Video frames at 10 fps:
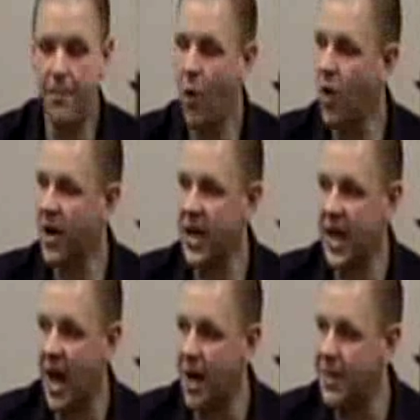More are going to
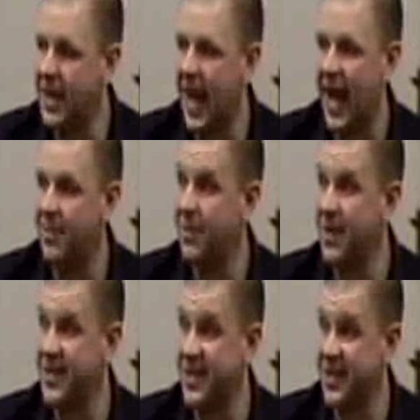come and inhabit
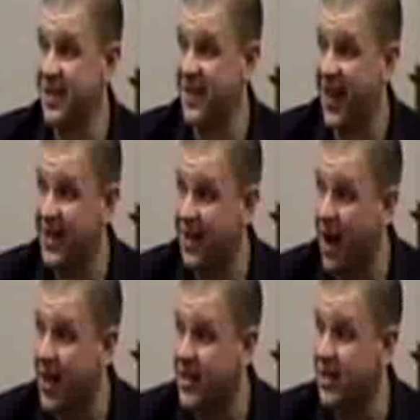because they're going to find
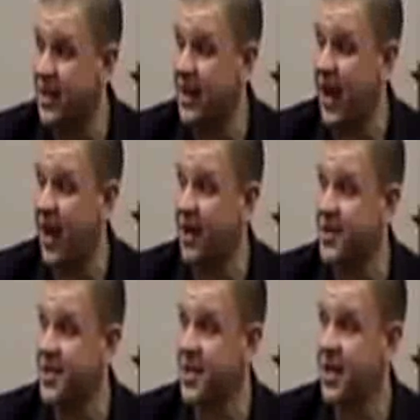a nice, clean
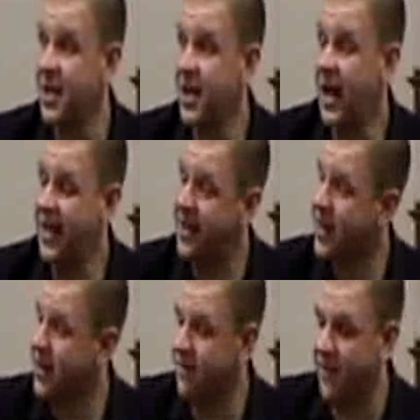house and they're
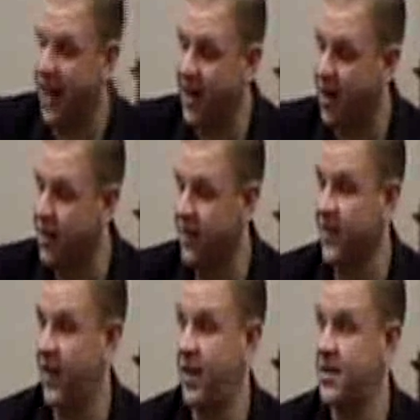going to invite all their
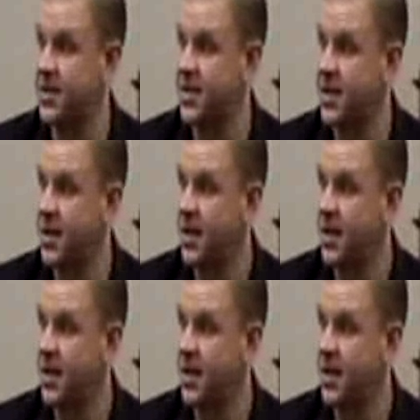friends.